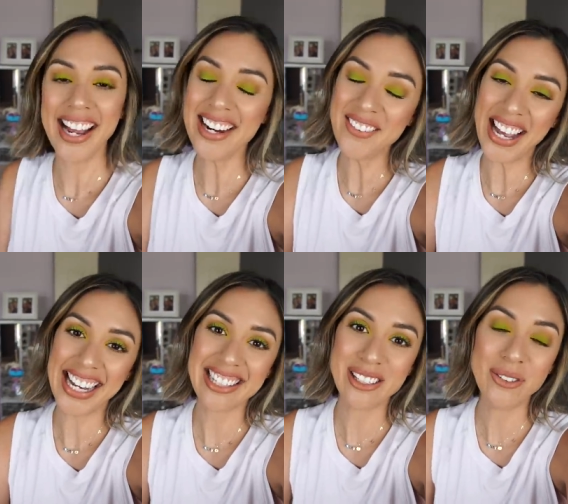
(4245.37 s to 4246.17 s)

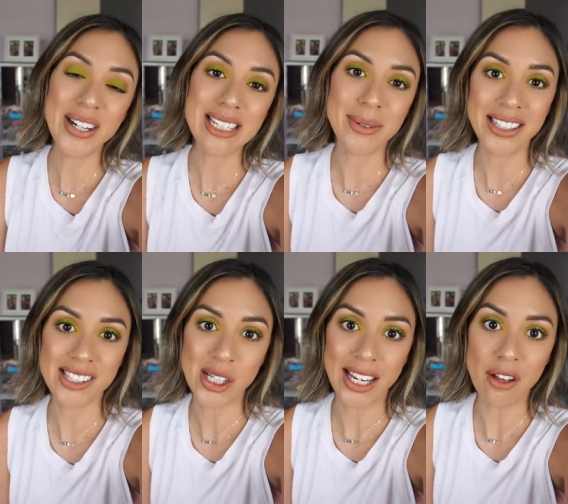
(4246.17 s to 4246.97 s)
Anyway, so if you guys wanted
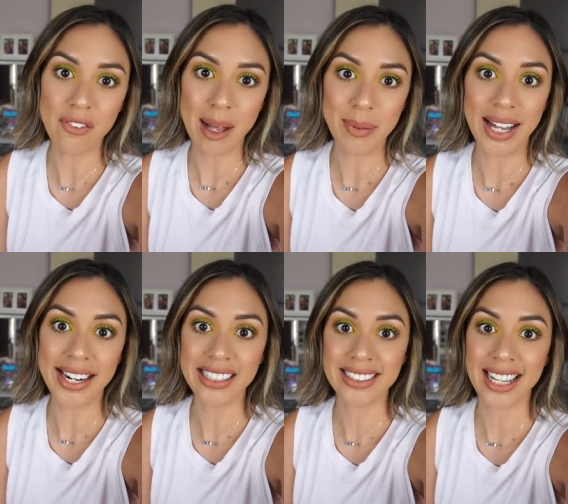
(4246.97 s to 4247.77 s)
to check out
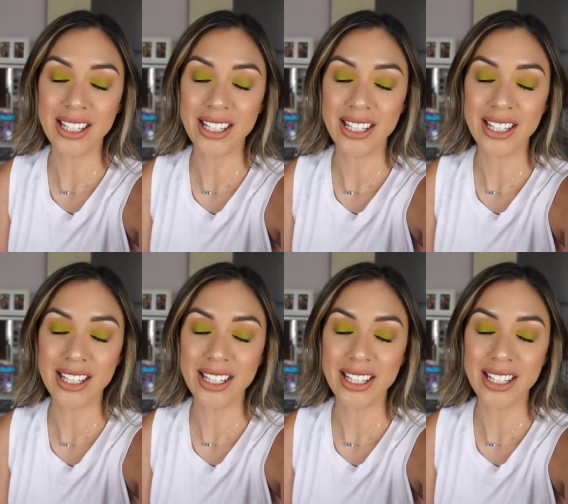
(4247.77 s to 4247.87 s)
Fabletics,